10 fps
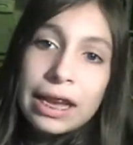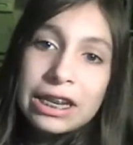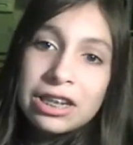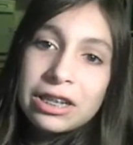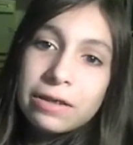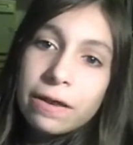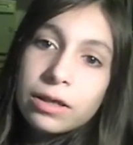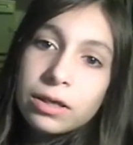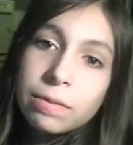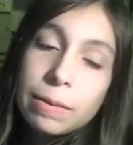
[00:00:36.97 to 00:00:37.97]
Hey Shades of
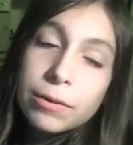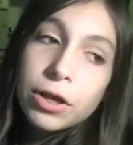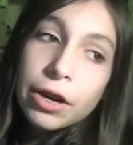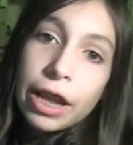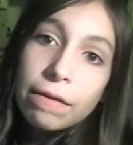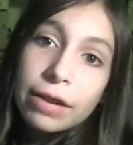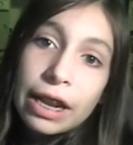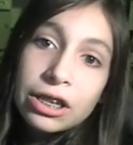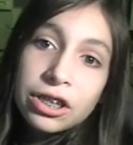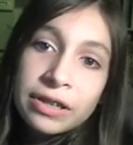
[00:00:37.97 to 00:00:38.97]
Awesome, I'm sorry I haven't
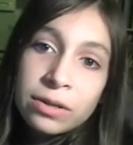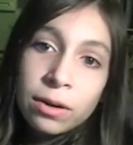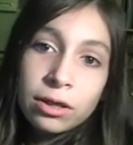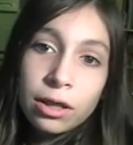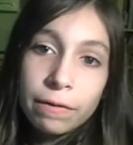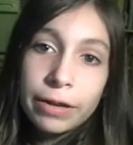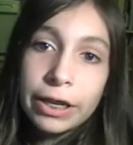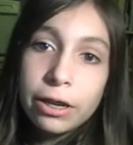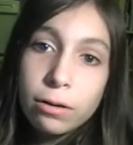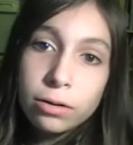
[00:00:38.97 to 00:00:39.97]
had a chance to watch all the
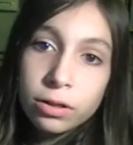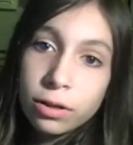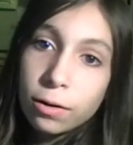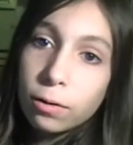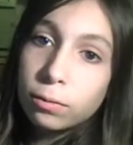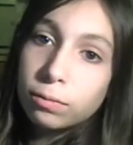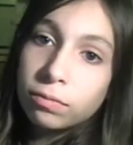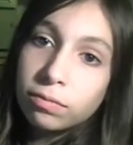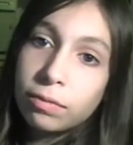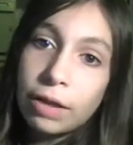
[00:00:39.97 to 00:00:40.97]
videos, so
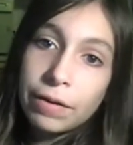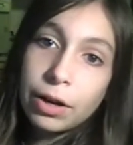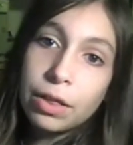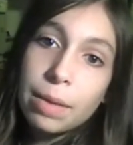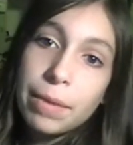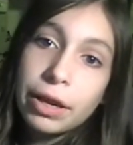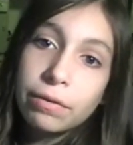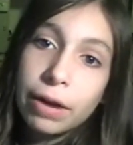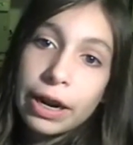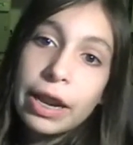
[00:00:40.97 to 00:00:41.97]
my video that I'm
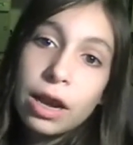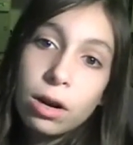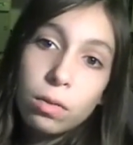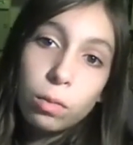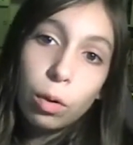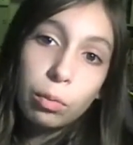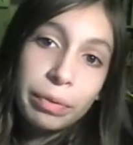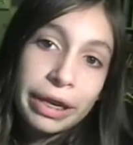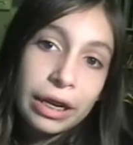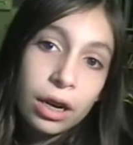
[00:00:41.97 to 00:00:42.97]
making right now won't
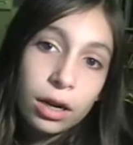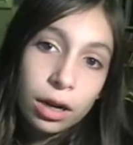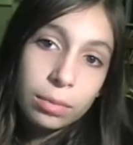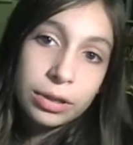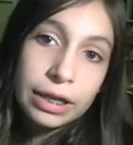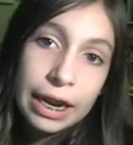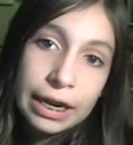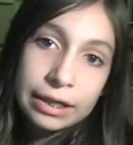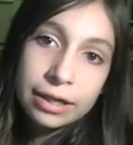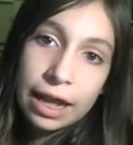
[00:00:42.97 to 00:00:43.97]
be up to
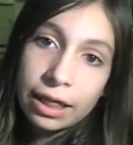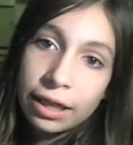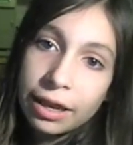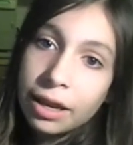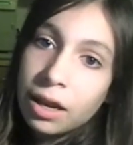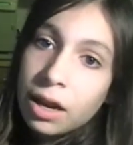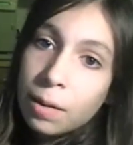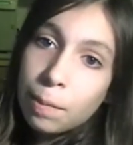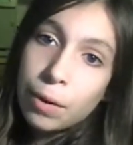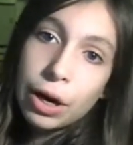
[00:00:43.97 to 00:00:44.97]
date exactly,
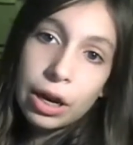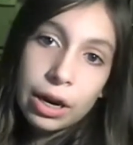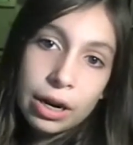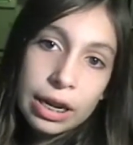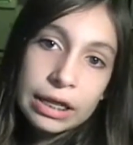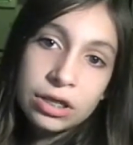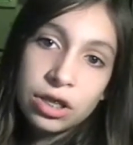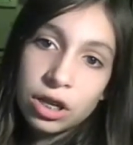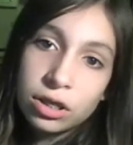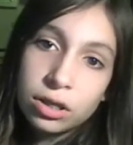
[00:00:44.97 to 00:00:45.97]
but it's
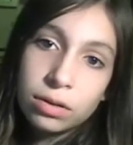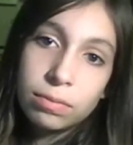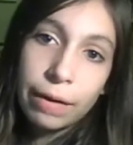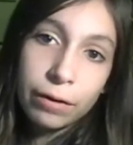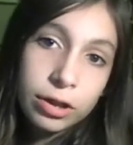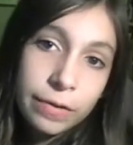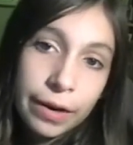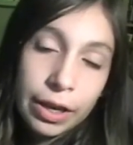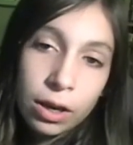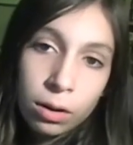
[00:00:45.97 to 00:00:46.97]
just my first
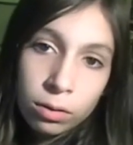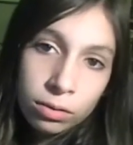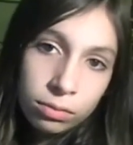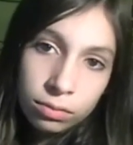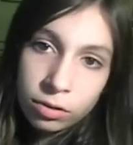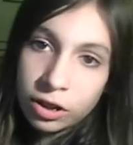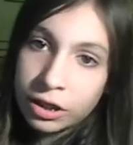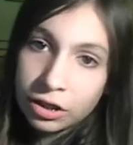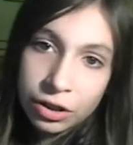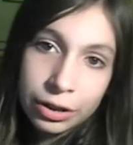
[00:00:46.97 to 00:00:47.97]
video,
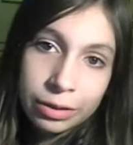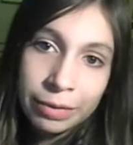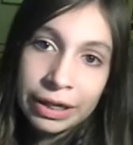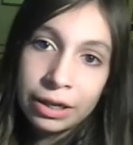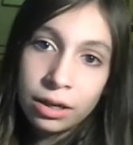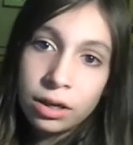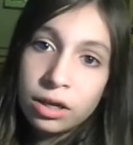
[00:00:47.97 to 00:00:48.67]
just introduced me.